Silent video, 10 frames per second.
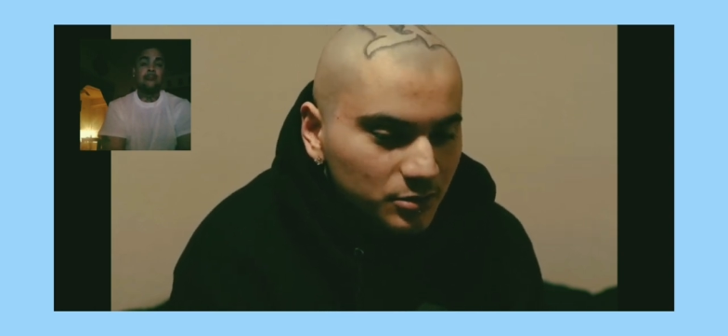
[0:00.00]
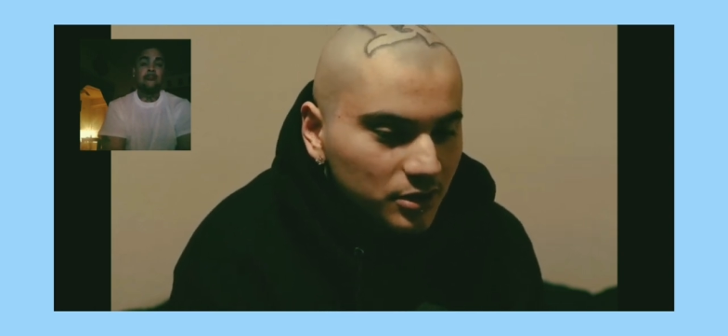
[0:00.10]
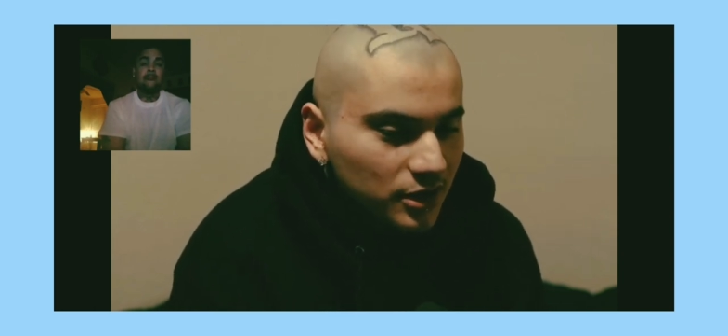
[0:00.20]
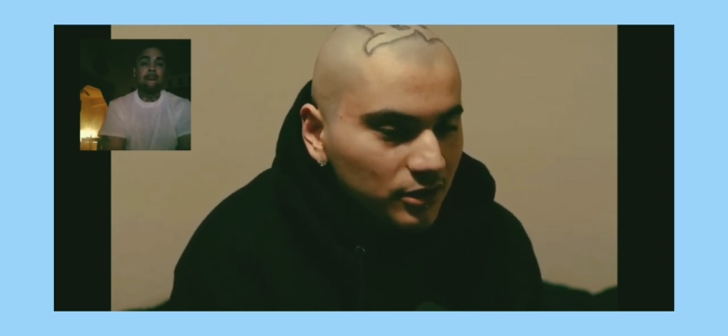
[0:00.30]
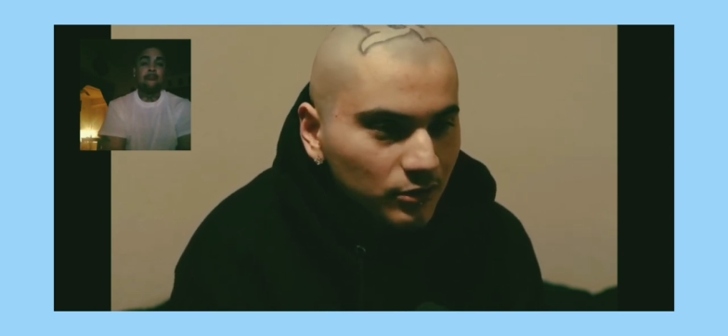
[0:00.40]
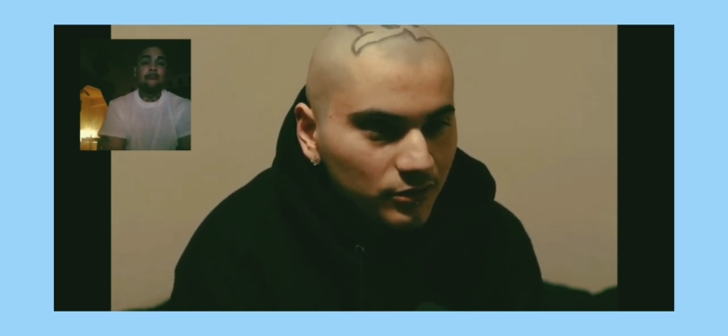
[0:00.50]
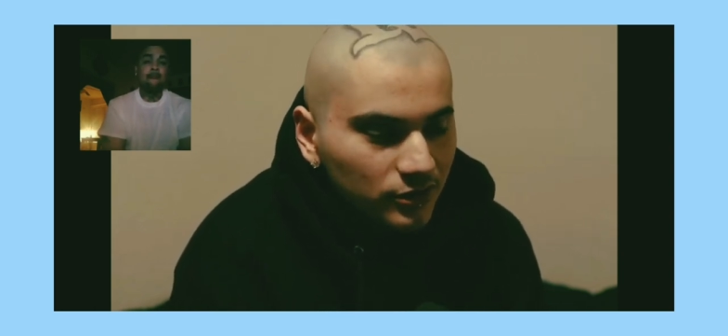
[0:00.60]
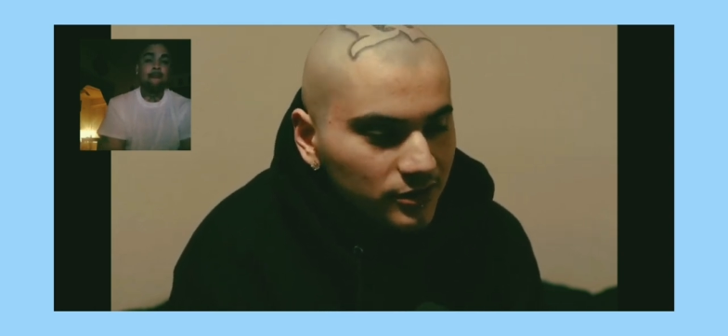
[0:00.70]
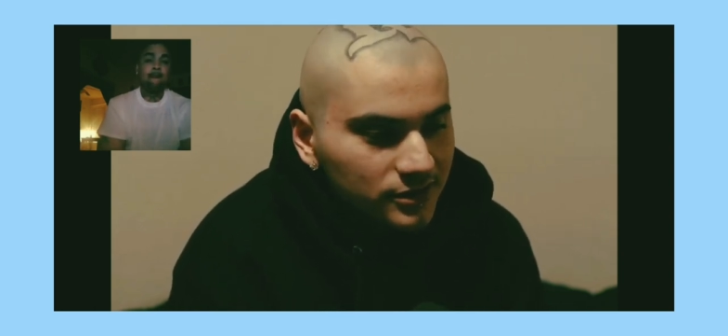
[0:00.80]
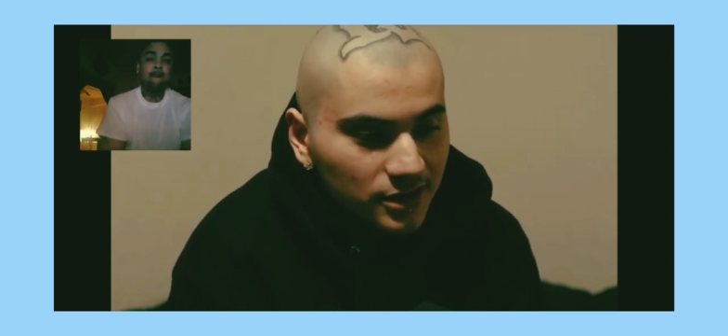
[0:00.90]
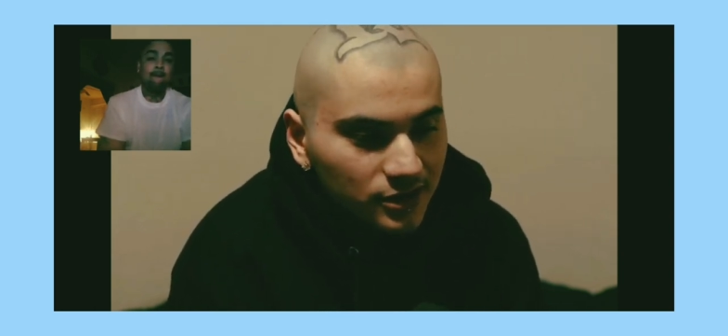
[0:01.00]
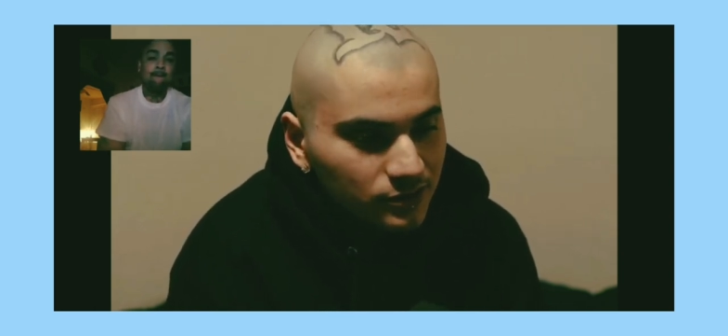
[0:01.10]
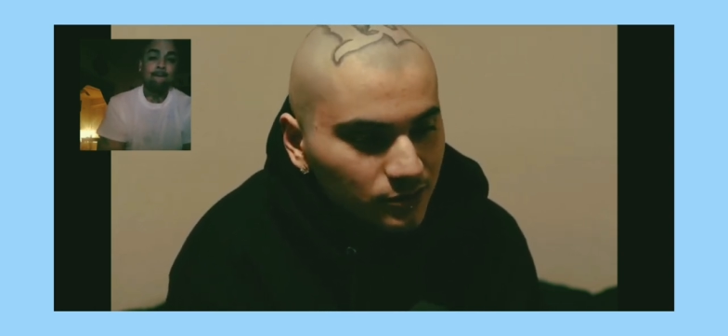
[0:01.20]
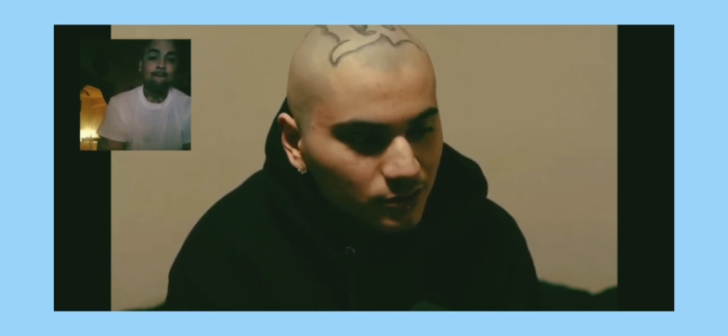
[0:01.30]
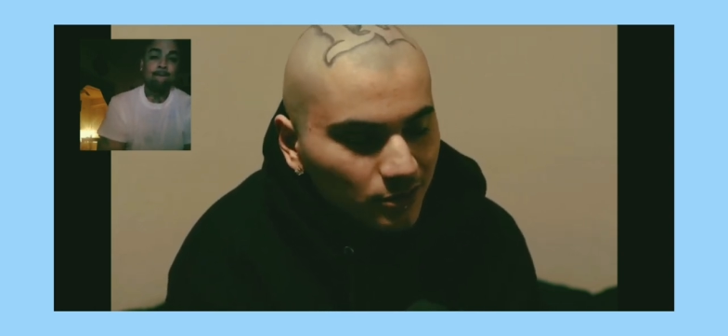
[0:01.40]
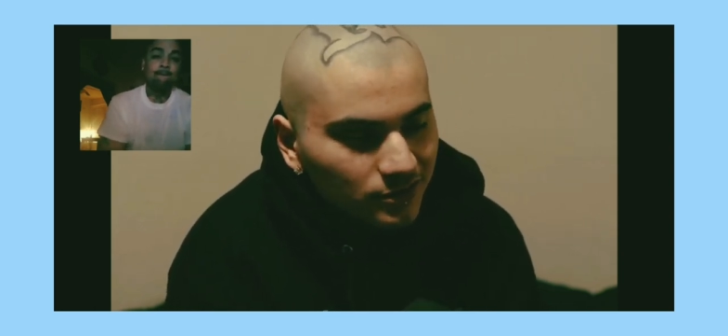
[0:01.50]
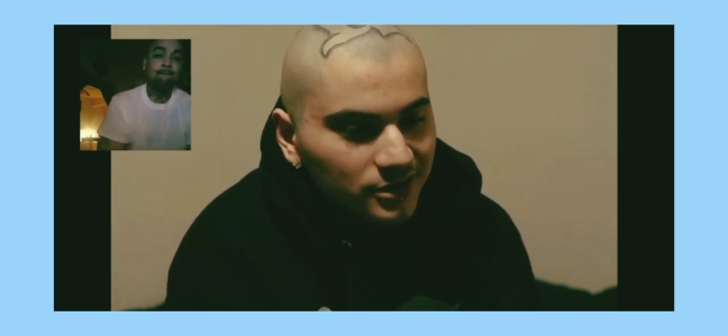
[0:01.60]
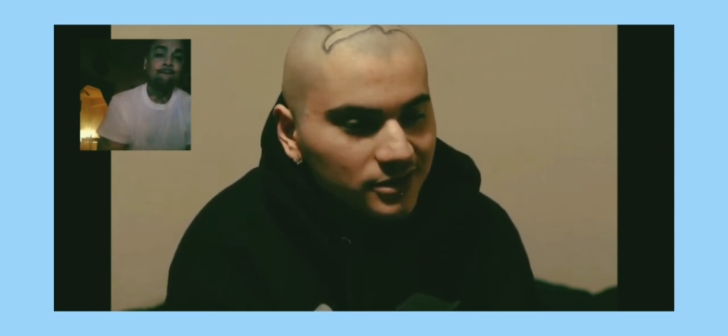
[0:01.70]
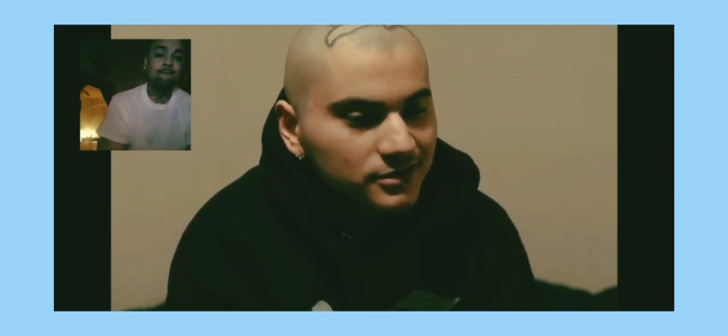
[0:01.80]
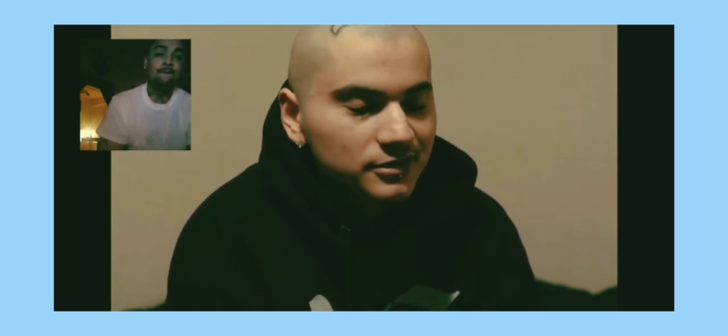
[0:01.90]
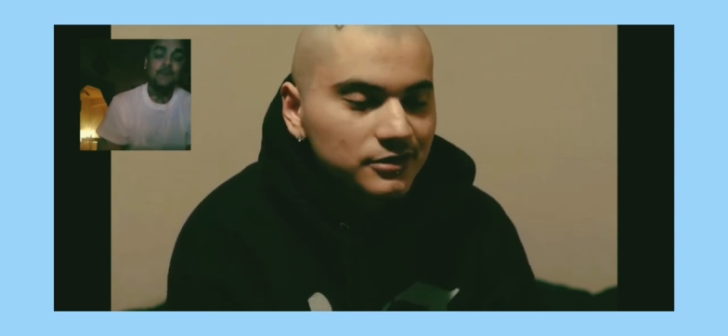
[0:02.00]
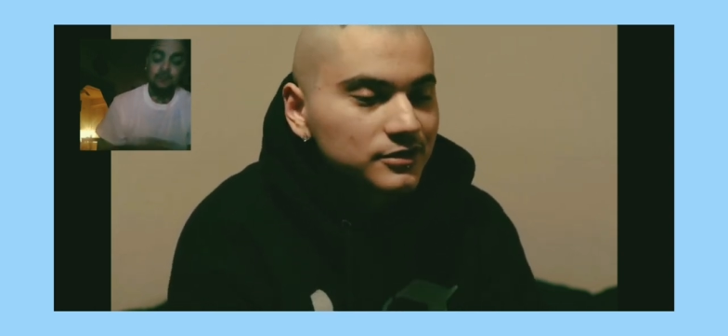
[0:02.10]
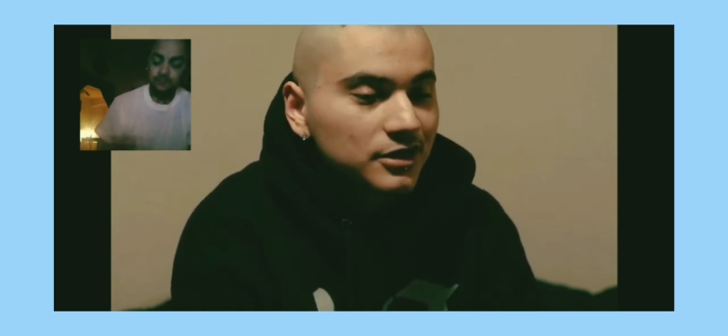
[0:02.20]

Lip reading: But like over there in Central Northeast,